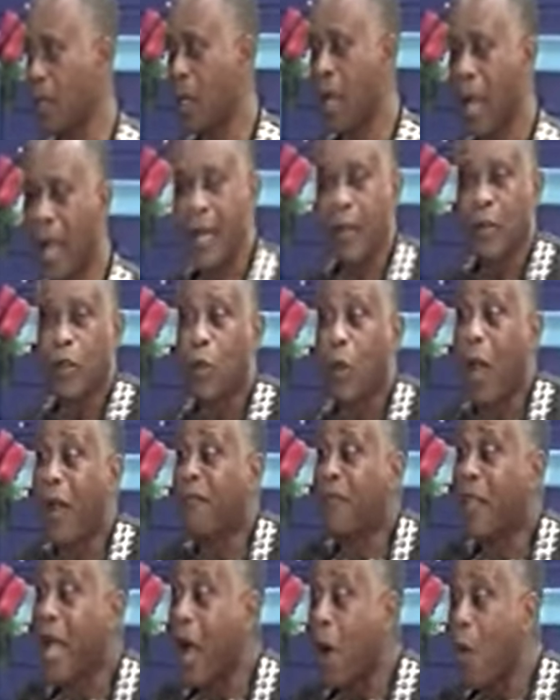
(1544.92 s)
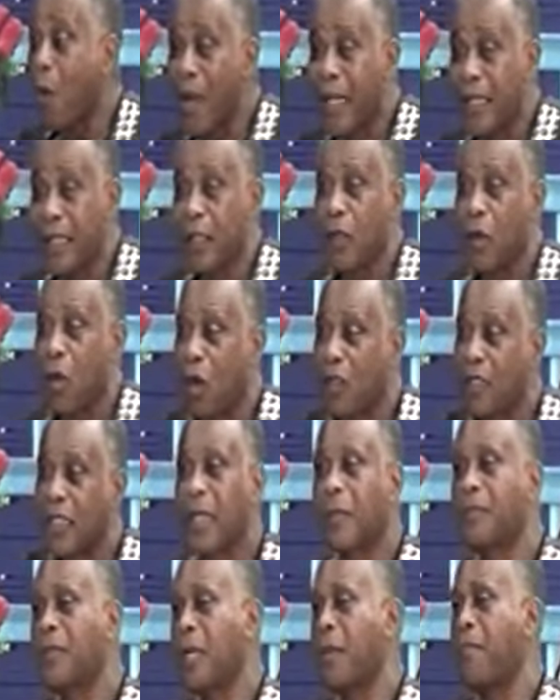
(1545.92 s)
And also after our wedding on
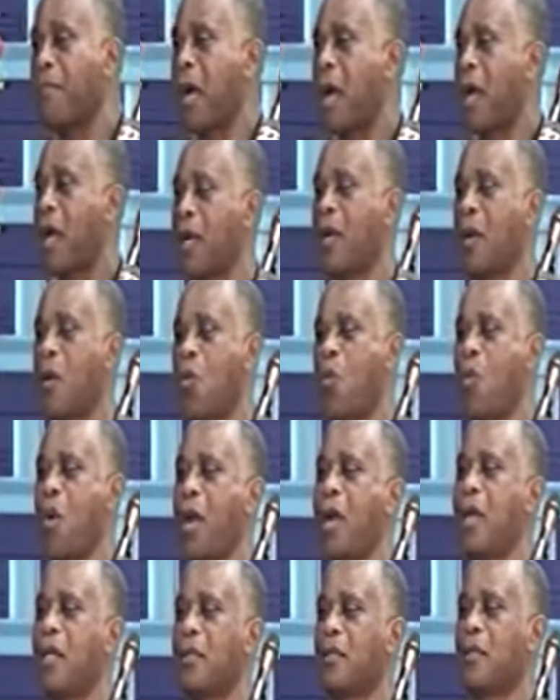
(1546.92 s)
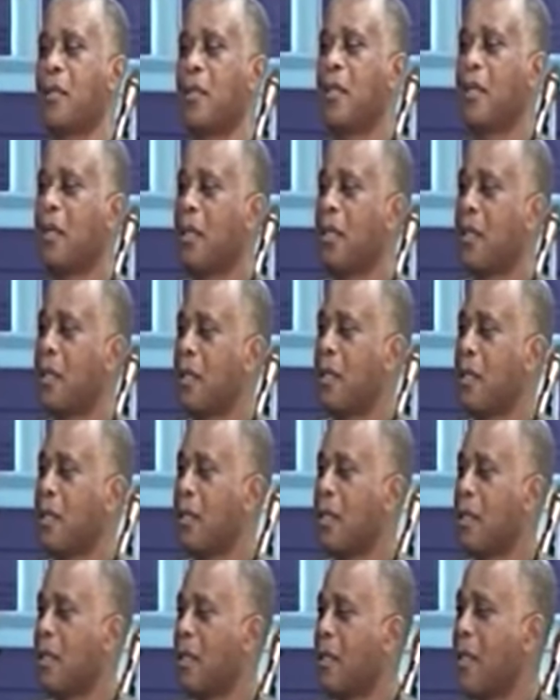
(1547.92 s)
September 1,
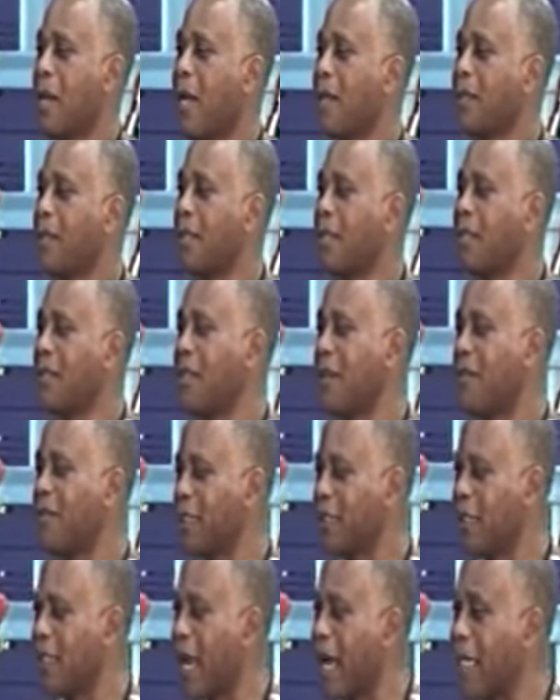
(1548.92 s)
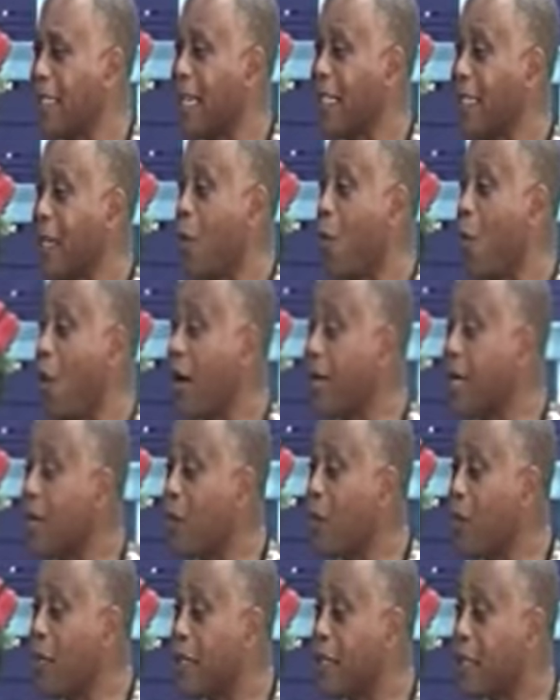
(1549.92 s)
1979, I started
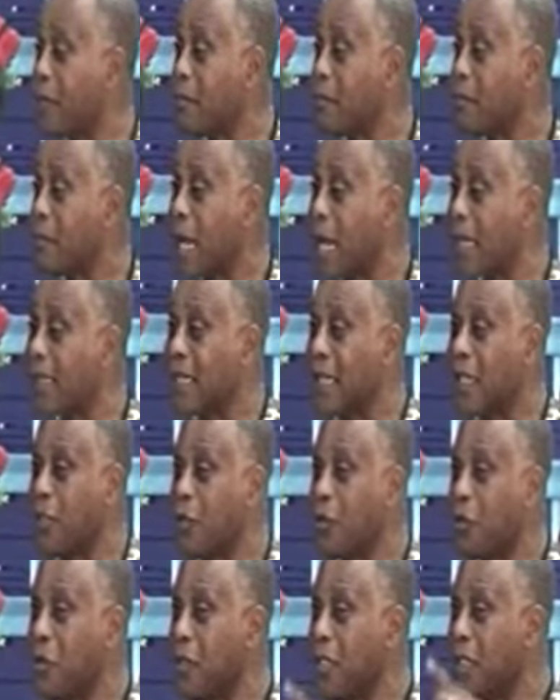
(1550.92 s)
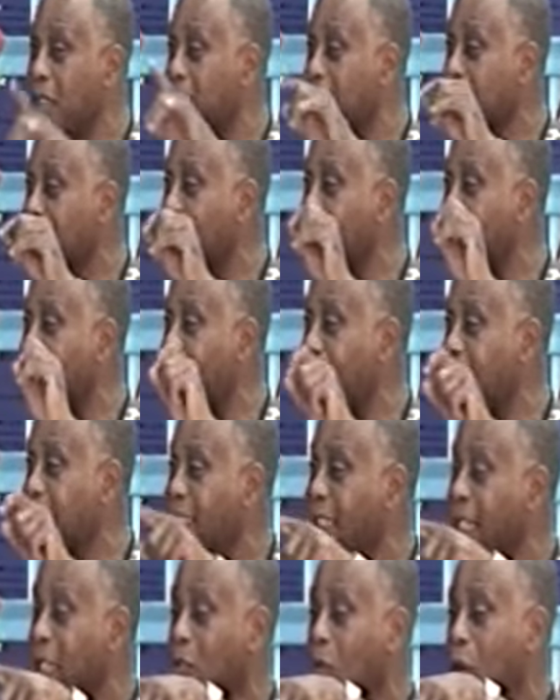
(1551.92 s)
working with him at a new center he
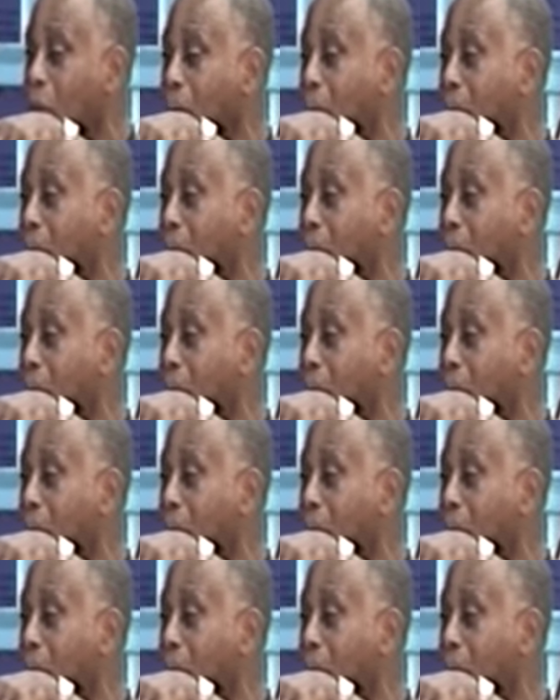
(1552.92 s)
set up,